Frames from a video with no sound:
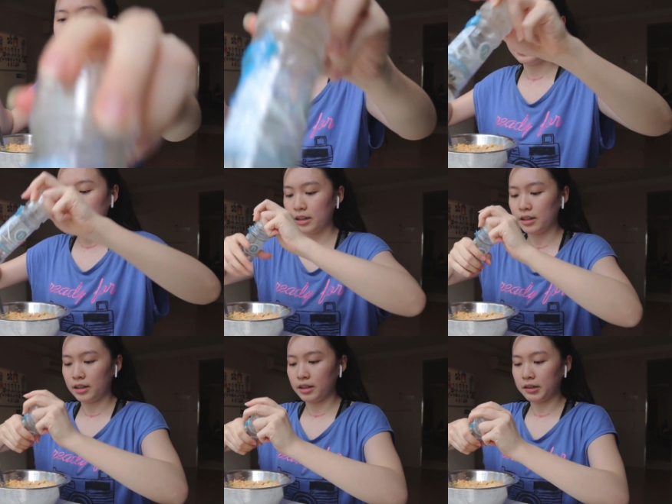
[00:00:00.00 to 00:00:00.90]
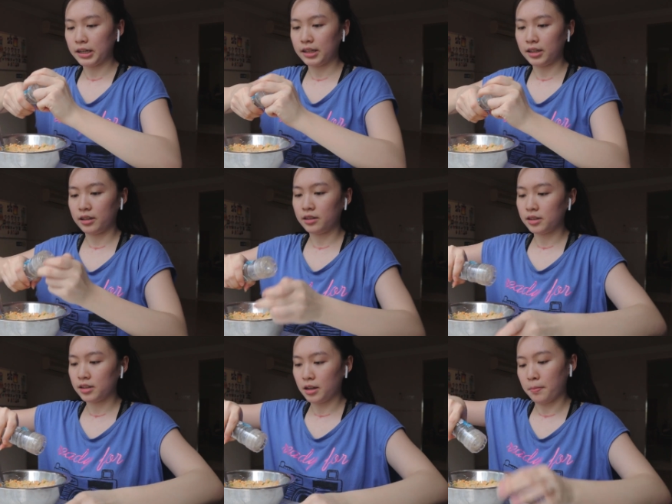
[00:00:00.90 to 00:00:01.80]
that, and then I'll add in
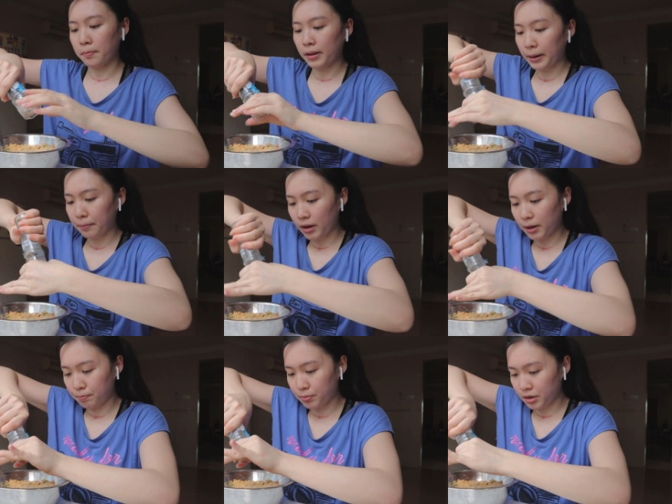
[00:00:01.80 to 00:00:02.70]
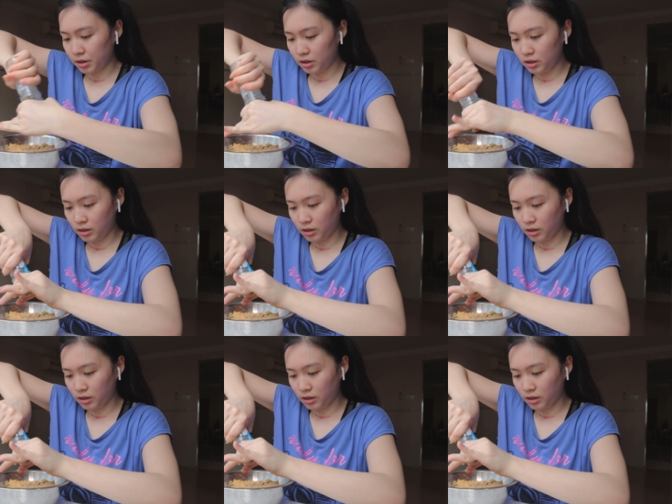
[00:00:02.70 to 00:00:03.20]
some black pepper.